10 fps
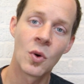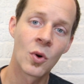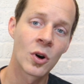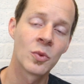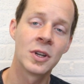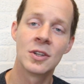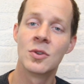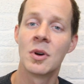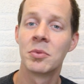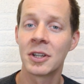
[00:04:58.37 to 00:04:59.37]
Or we could
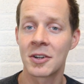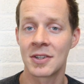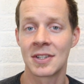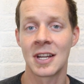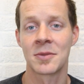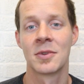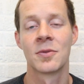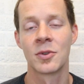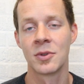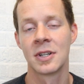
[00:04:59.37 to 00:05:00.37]
do a Plickers assessment
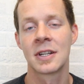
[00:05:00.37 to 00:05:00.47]
if we're doing